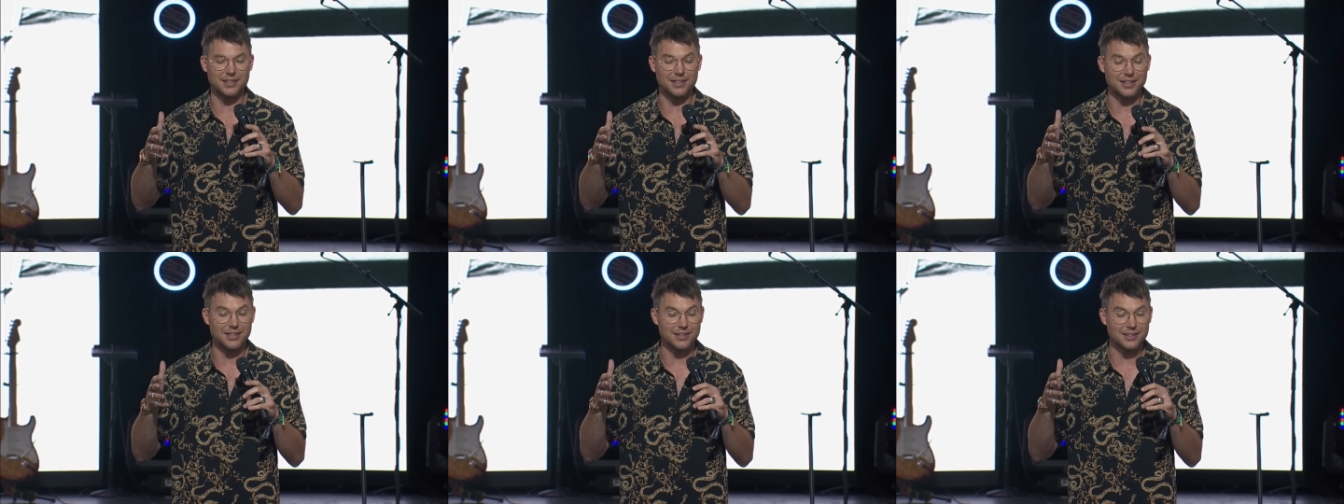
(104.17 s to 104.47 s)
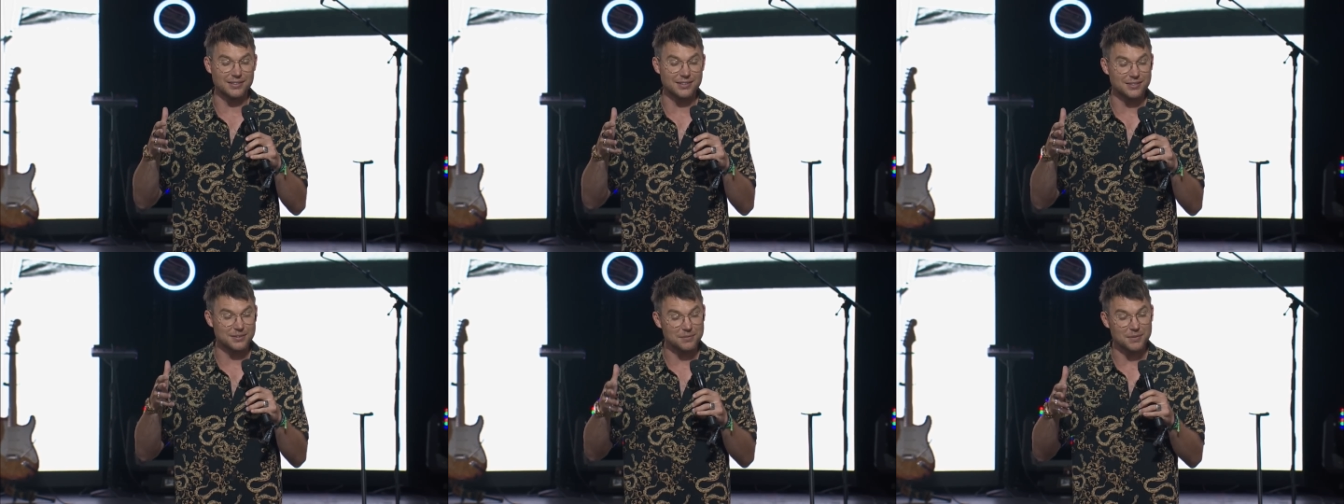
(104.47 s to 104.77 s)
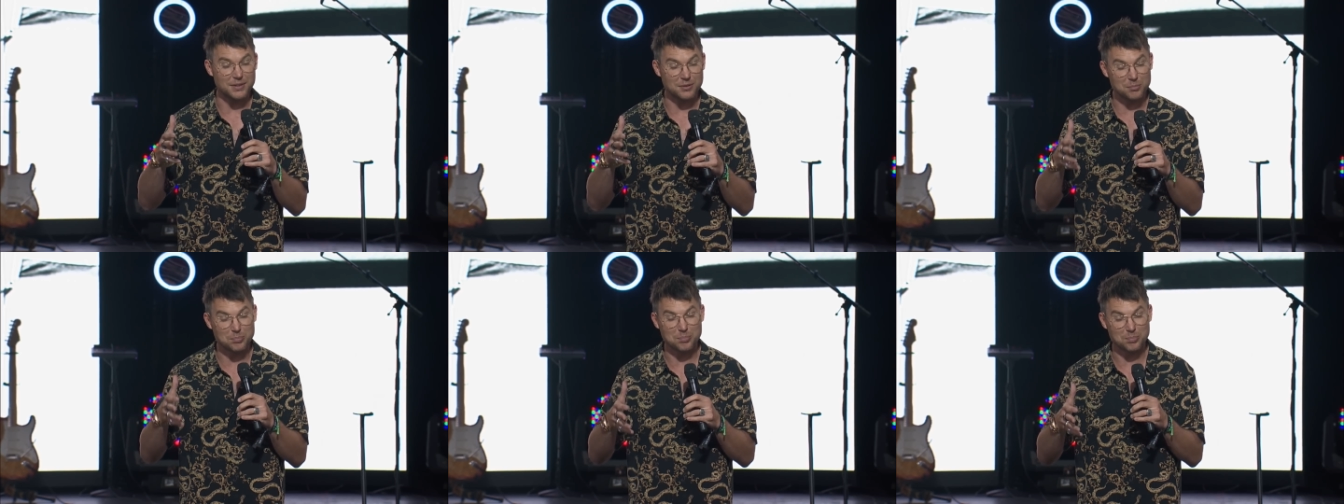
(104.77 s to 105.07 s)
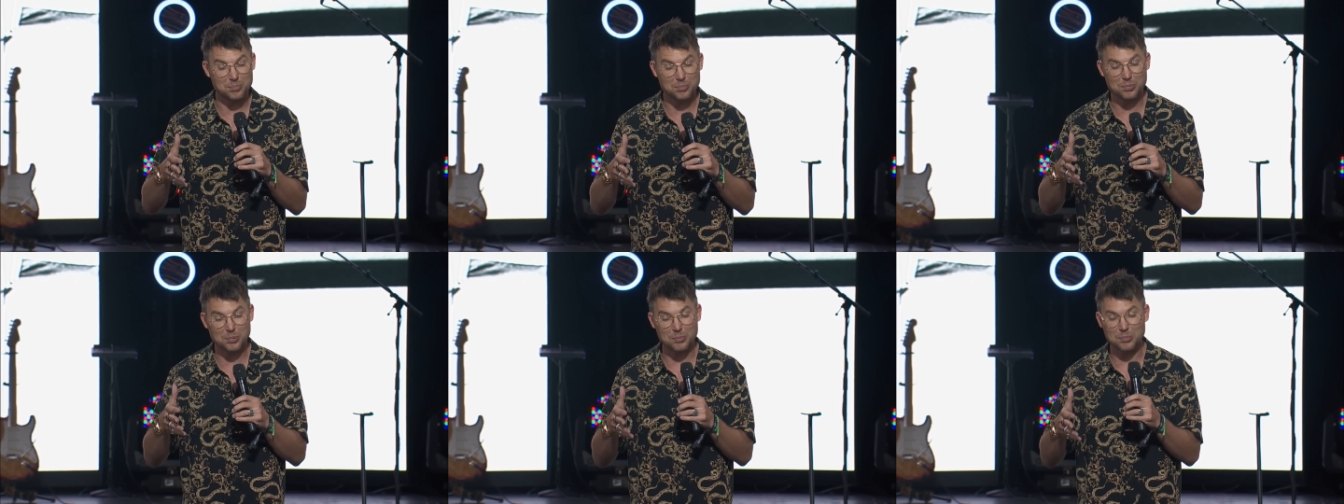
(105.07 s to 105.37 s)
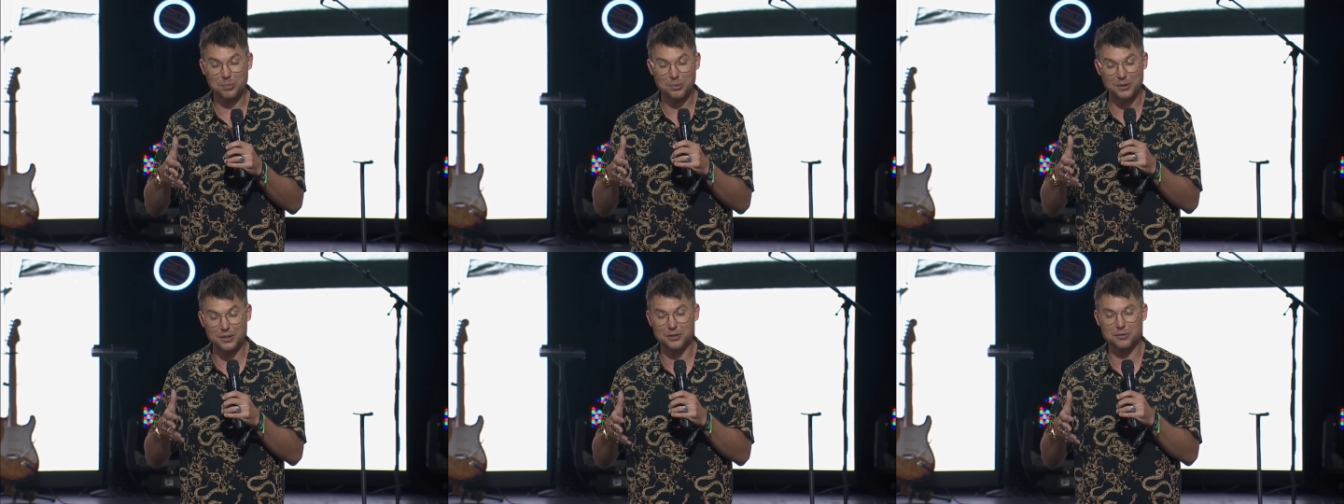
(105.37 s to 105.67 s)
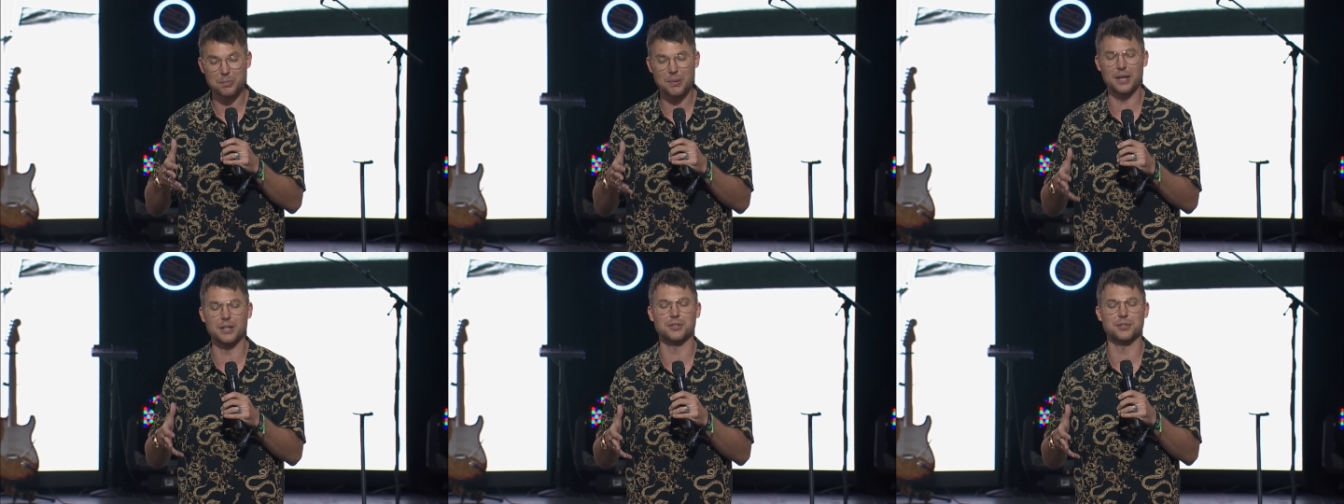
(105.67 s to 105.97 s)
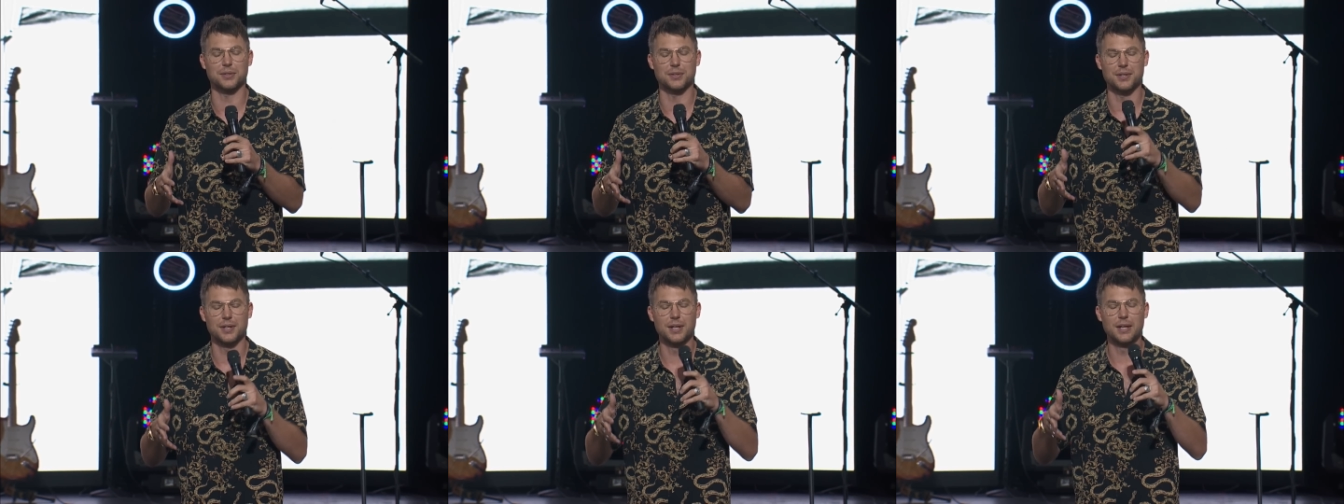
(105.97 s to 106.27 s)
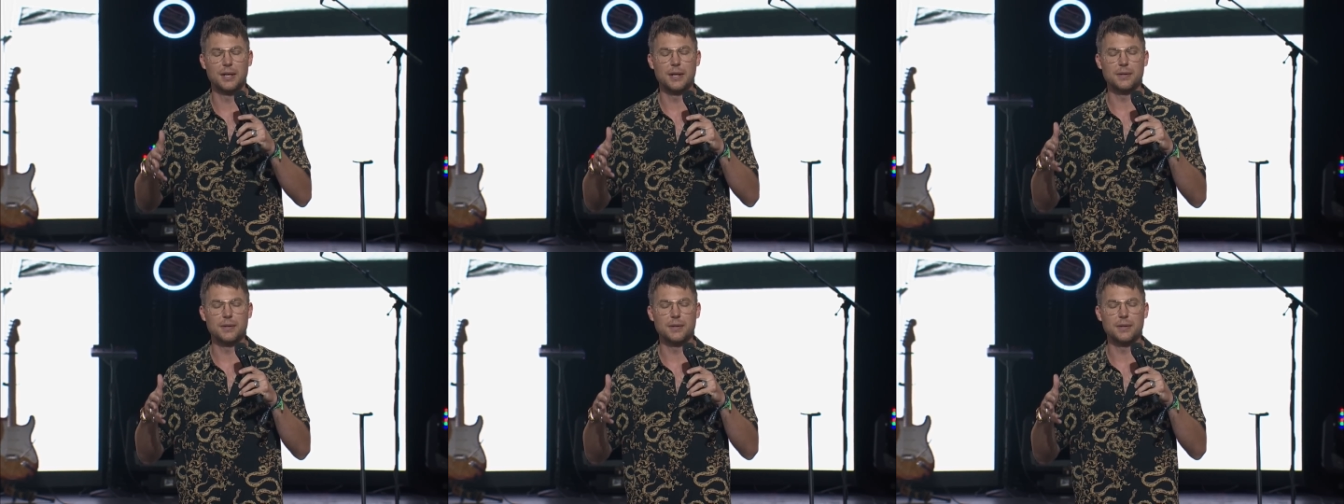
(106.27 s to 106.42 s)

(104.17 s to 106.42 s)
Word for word: is, is pretty special.